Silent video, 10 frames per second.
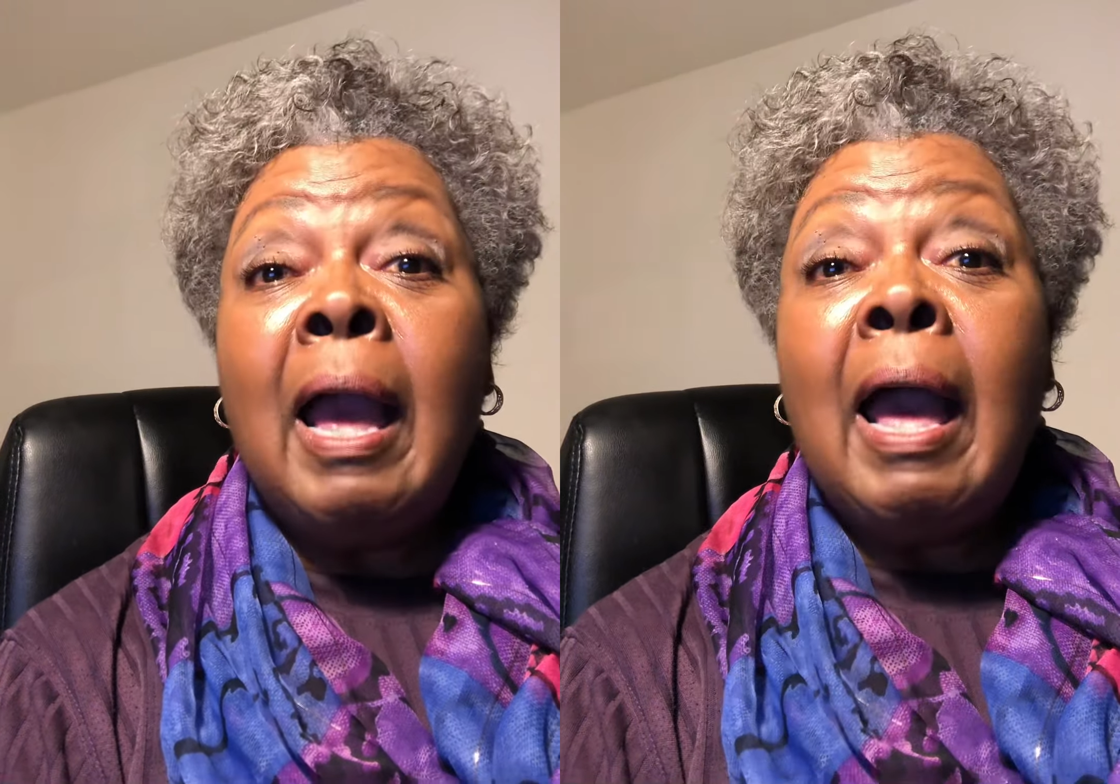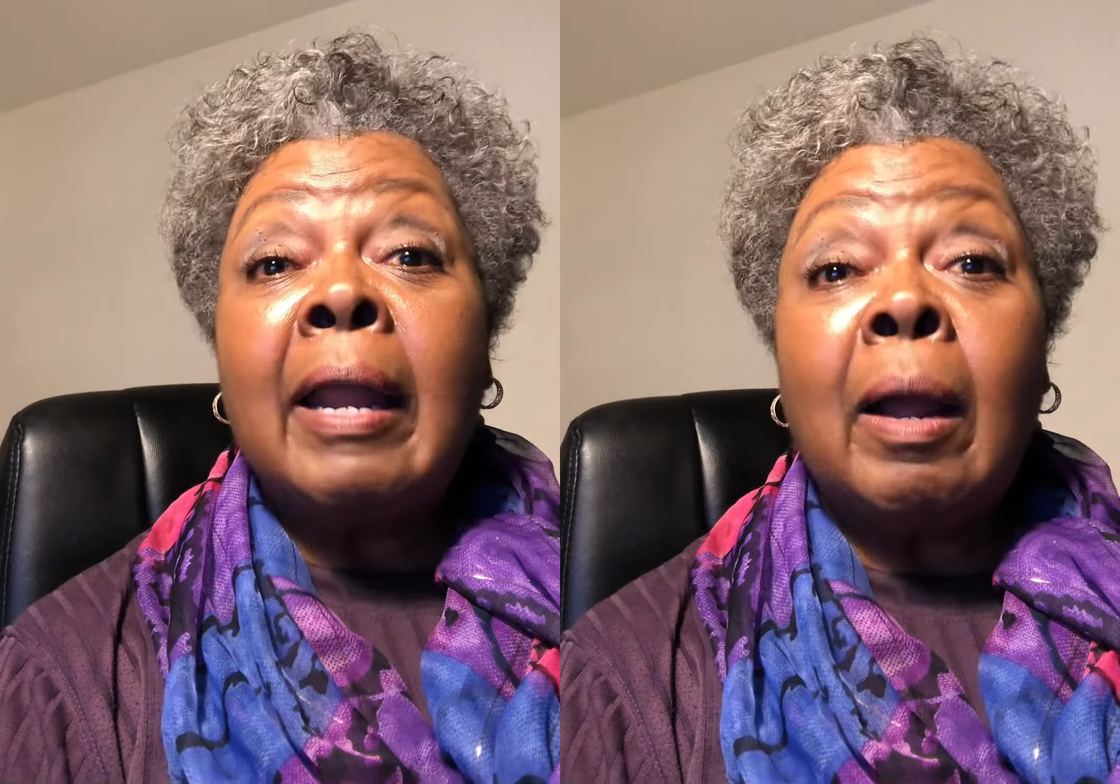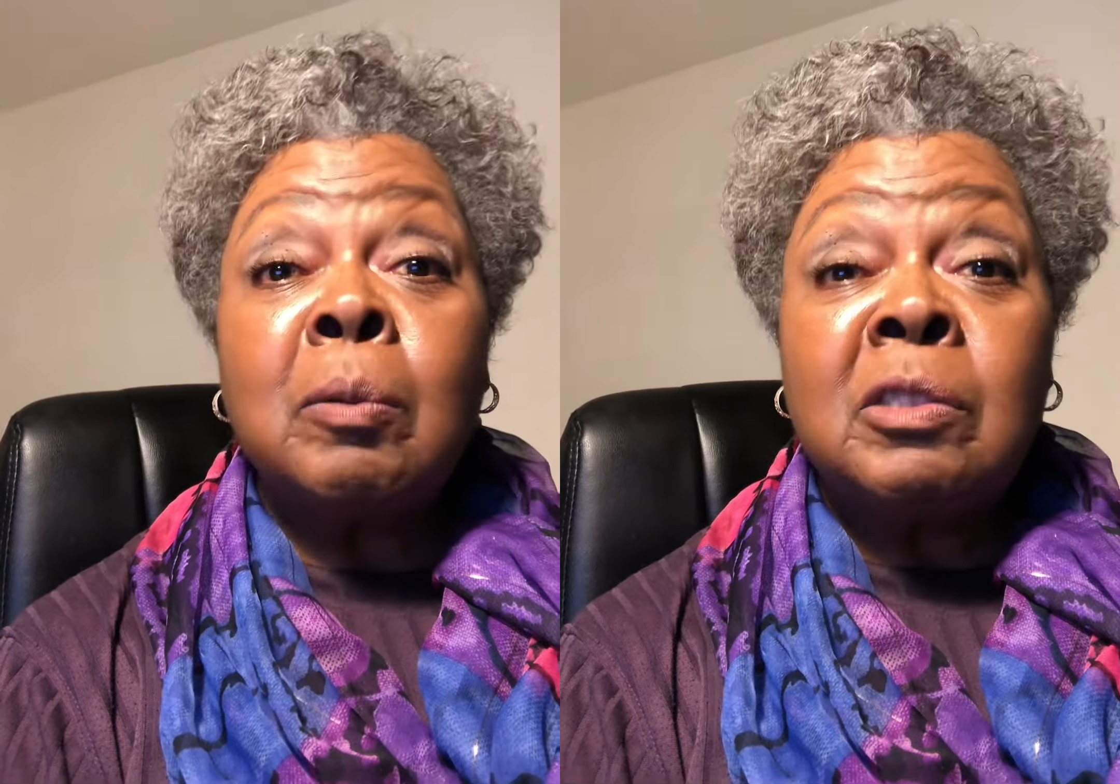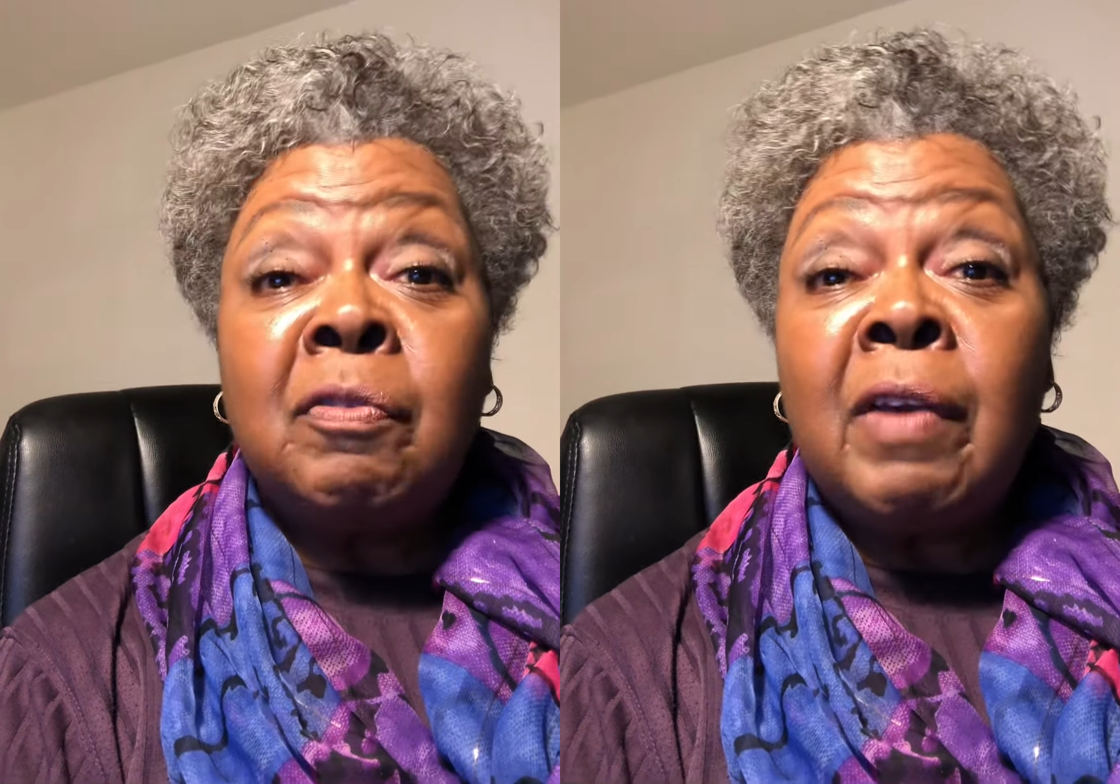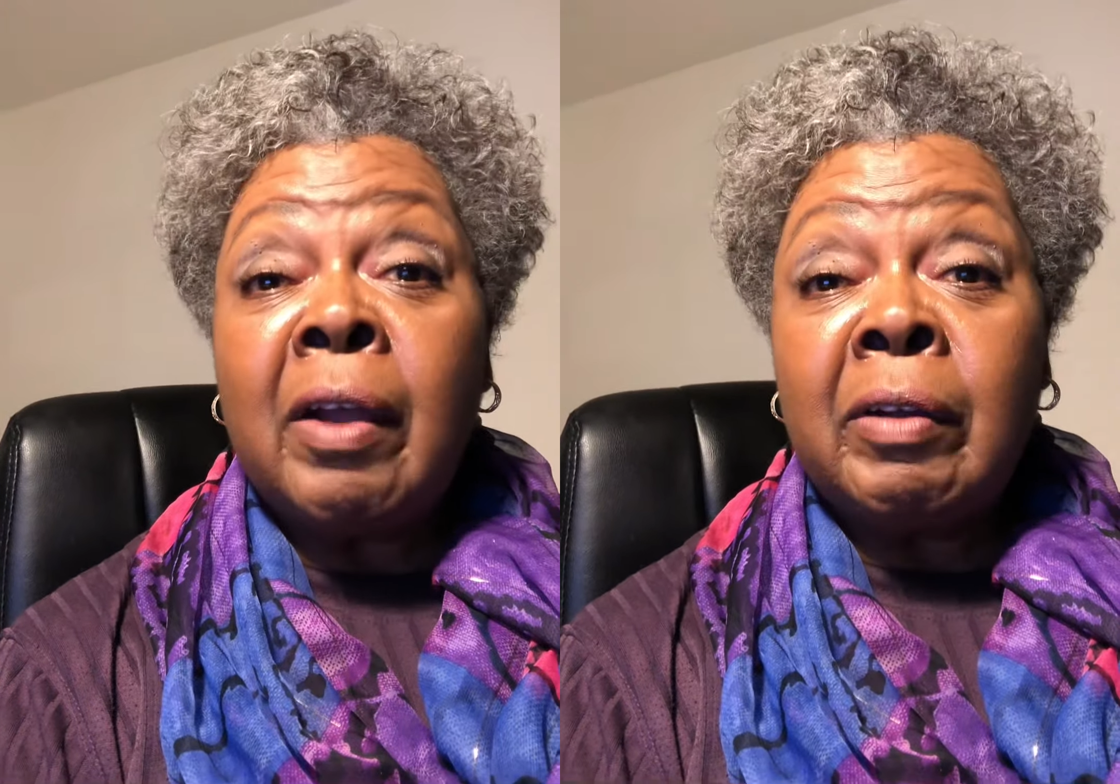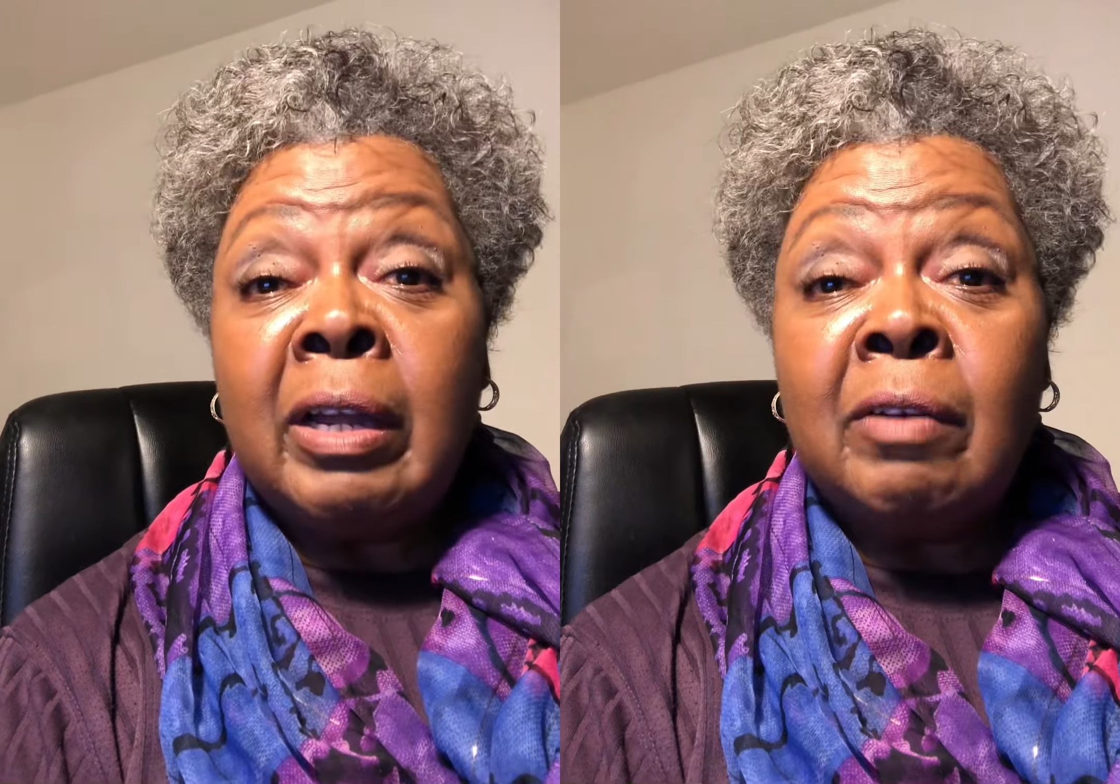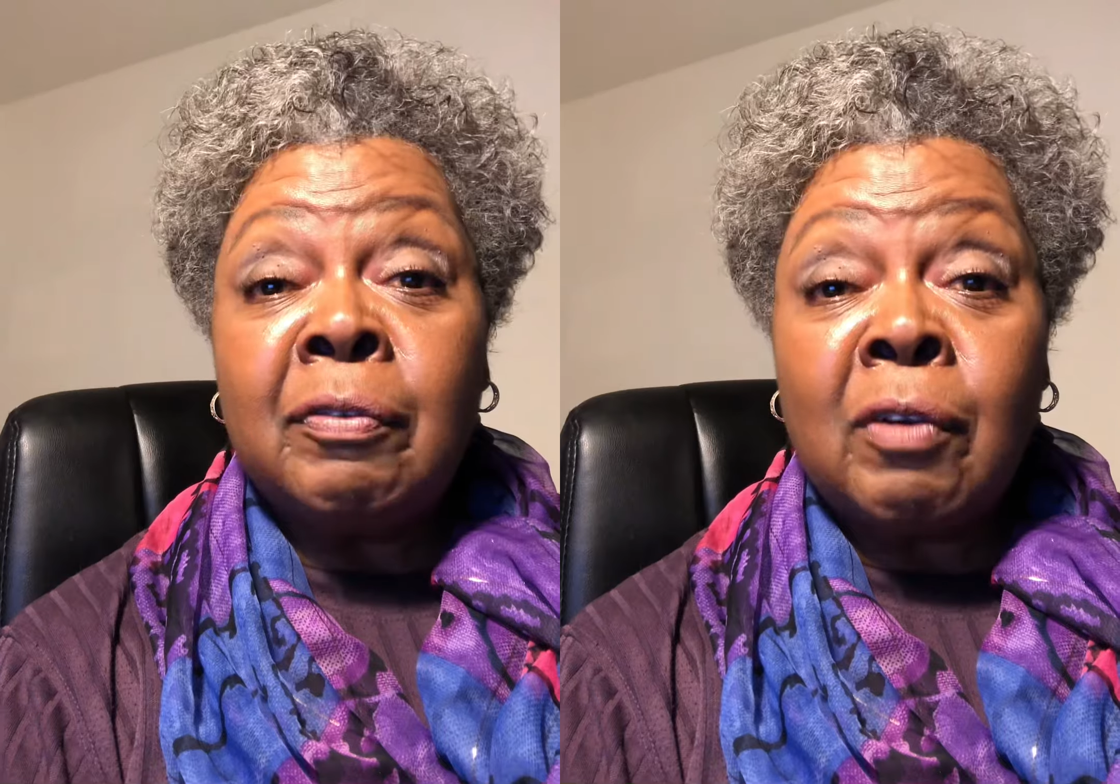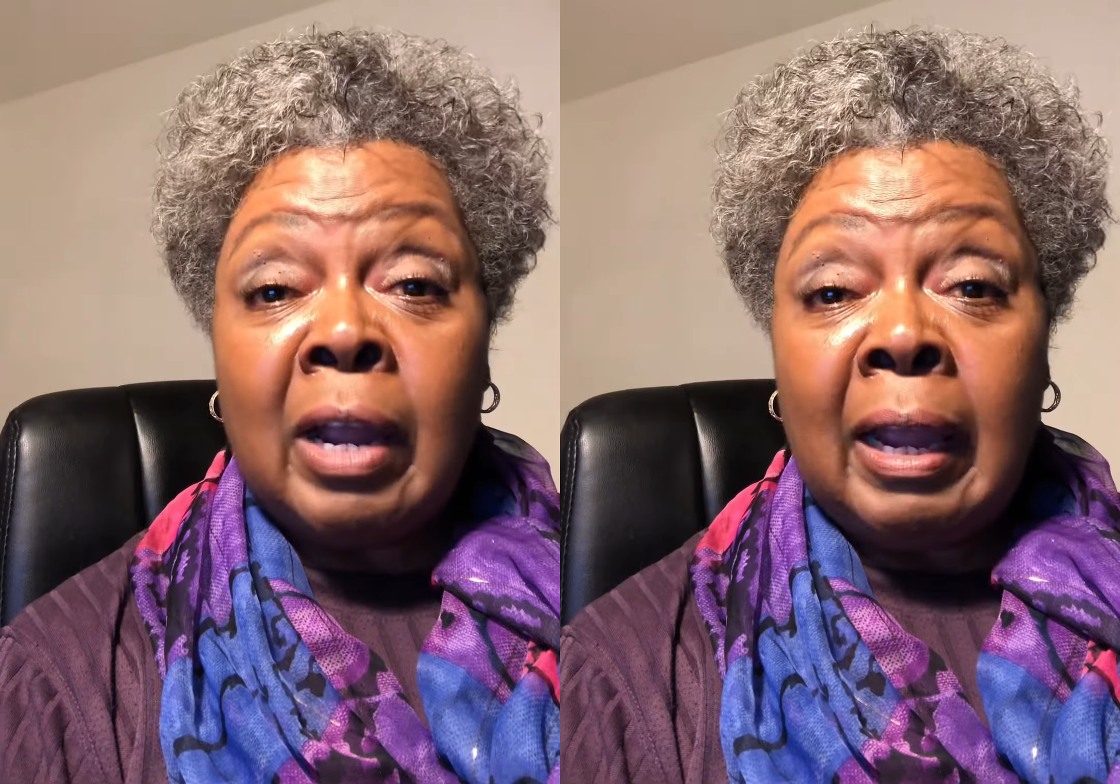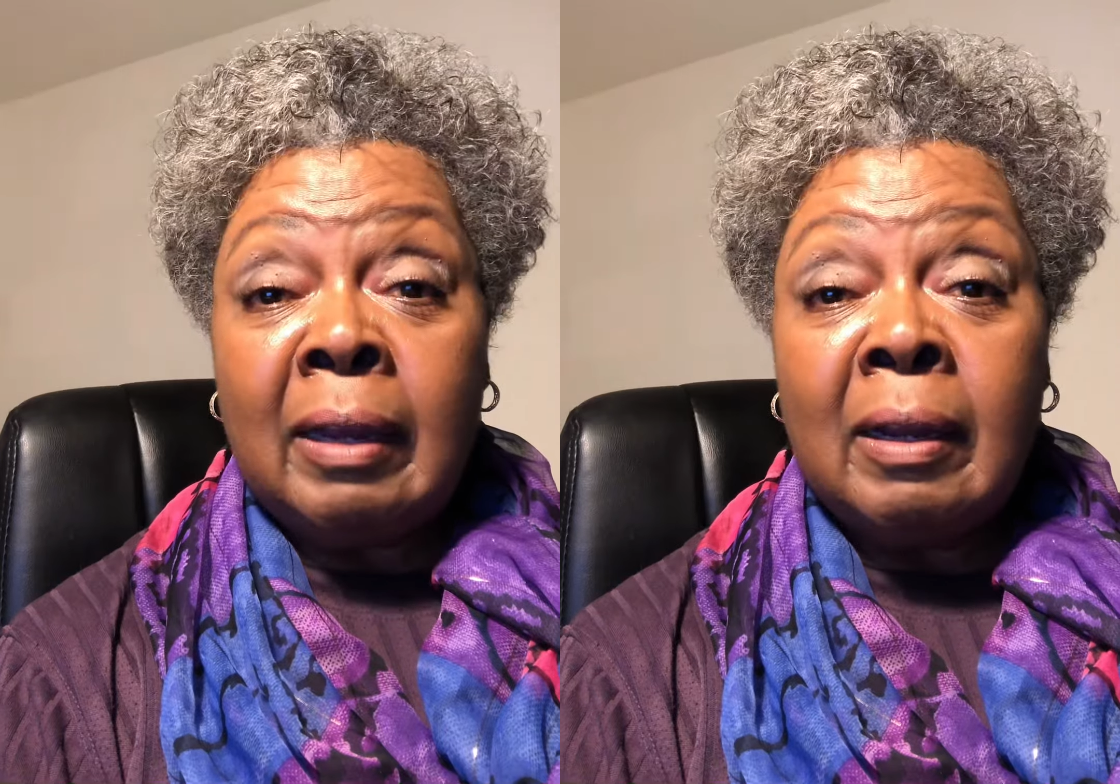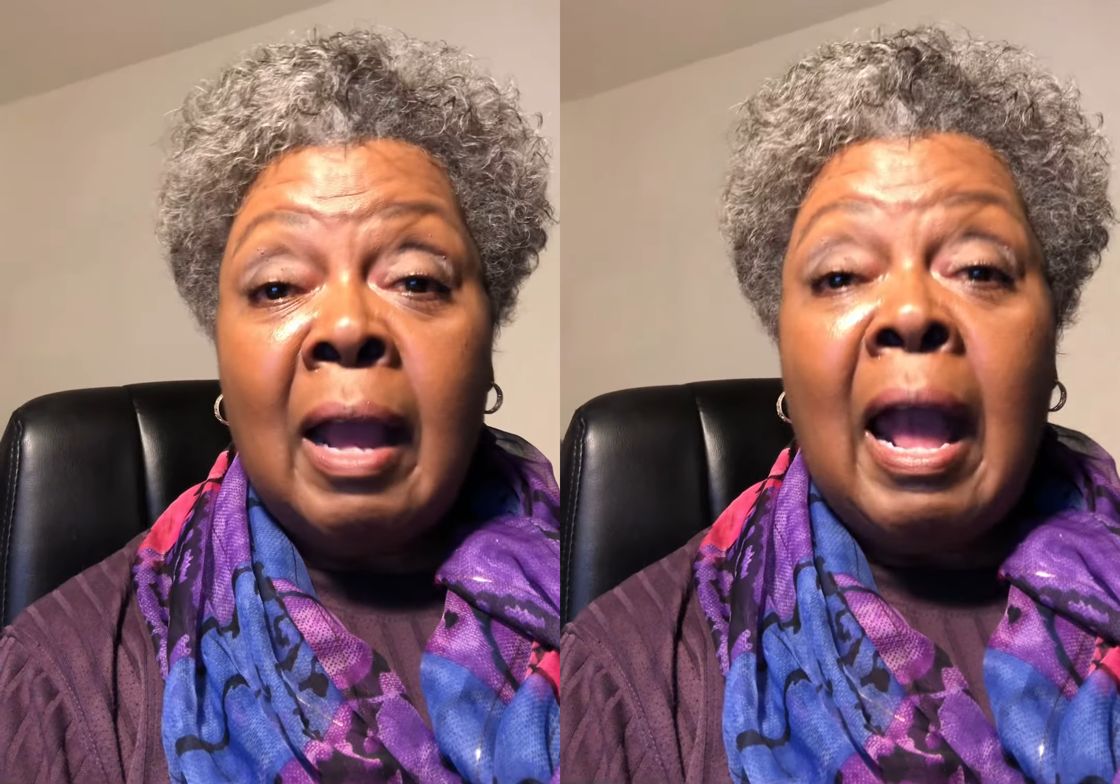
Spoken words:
and I was very afraid.